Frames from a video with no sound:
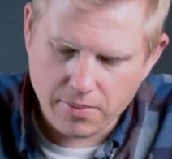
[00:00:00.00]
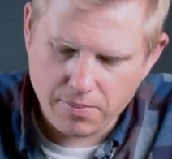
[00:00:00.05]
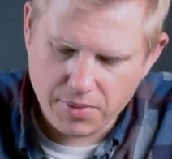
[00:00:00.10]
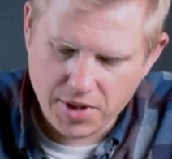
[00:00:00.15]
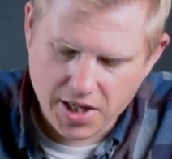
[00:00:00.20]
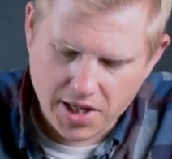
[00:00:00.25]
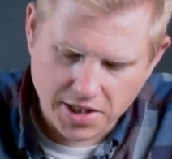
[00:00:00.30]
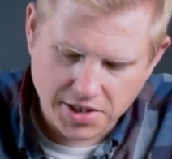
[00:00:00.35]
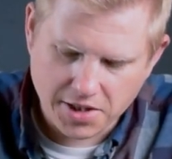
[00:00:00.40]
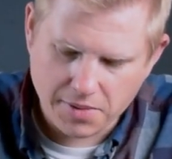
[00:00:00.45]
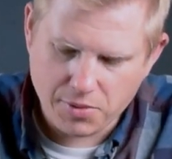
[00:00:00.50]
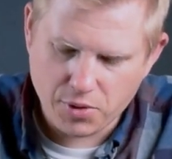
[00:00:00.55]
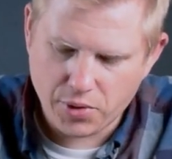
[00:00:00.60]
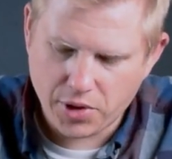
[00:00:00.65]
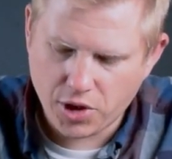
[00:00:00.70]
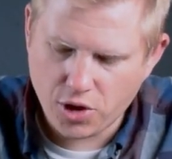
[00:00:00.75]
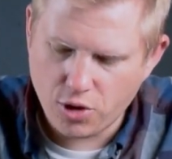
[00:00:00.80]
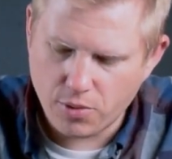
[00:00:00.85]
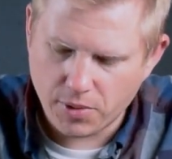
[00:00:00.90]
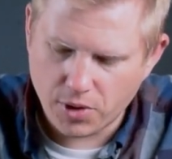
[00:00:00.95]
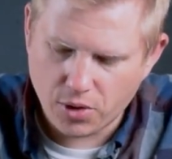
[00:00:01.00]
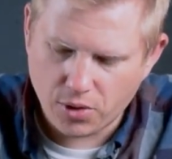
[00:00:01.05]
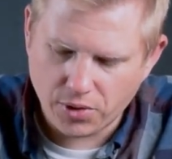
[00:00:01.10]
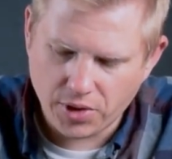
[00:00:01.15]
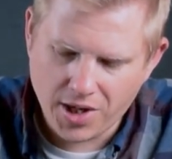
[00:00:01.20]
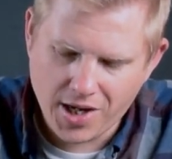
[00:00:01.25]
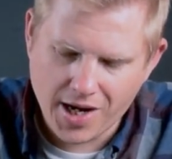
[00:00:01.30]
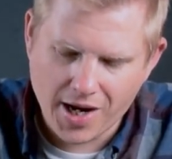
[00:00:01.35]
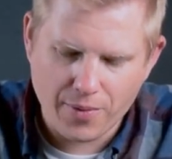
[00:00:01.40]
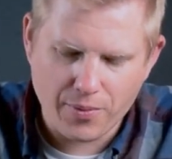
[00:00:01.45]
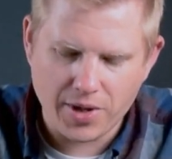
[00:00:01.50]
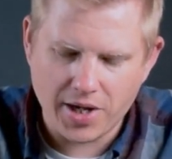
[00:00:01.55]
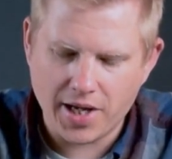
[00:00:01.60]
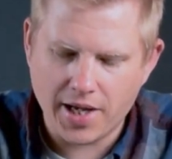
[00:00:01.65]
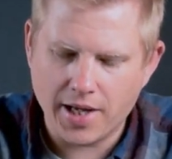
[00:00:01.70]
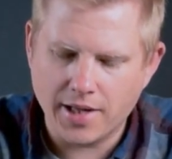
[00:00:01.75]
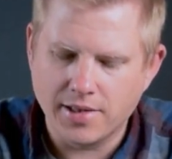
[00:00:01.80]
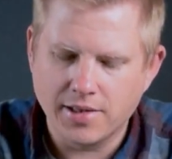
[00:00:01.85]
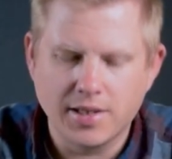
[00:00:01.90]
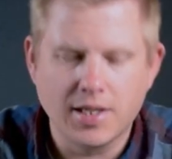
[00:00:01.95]
Because I'm doing human only, I went
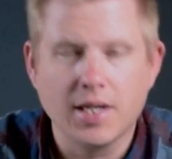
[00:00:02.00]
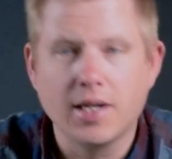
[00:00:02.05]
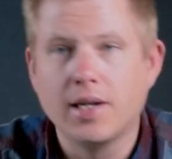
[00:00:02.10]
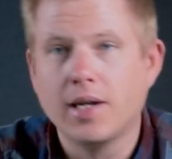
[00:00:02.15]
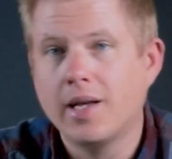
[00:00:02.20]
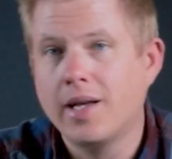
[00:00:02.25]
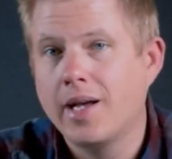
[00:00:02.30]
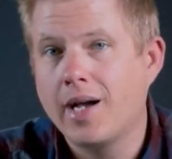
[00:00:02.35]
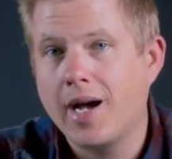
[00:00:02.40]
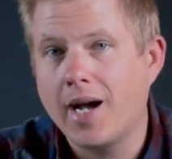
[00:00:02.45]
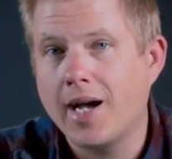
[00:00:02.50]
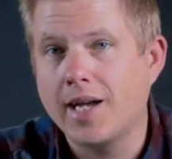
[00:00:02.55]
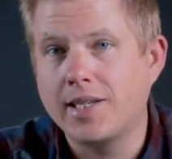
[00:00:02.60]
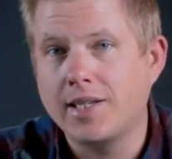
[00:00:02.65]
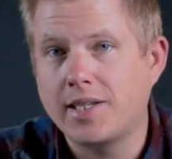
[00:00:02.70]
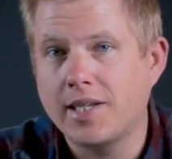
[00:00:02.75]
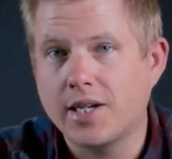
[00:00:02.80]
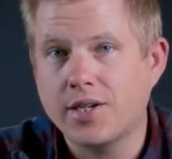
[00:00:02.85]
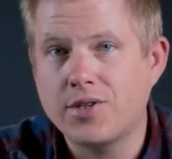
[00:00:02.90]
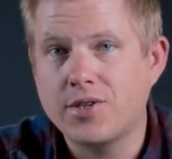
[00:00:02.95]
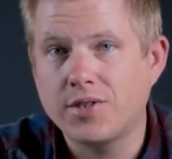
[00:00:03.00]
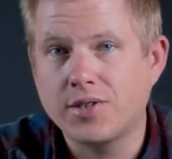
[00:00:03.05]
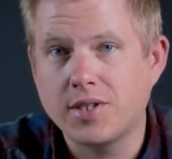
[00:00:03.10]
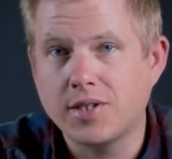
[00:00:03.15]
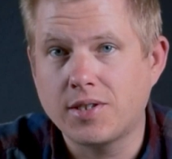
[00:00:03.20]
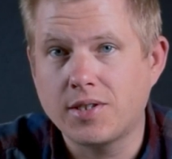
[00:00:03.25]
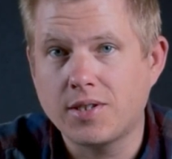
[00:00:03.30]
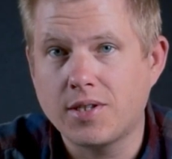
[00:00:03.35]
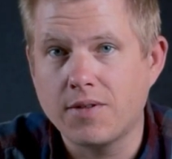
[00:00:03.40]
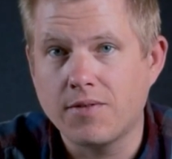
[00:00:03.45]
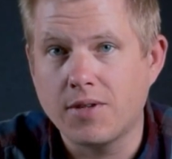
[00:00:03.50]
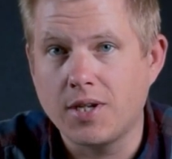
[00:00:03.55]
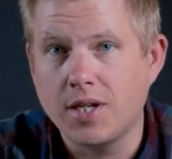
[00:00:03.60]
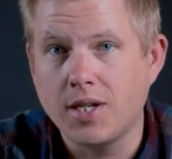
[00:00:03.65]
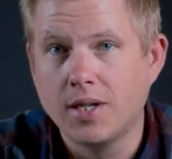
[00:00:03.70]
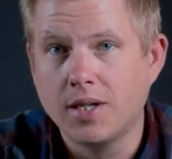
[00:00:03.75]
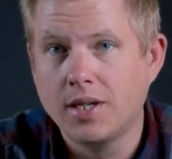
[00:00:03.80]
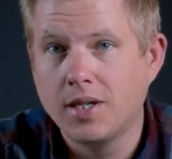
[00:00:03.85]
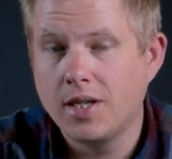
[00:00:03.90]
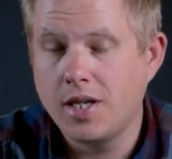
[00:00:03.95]
ahead and did high detection
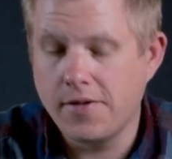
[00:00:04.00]
sensitivity.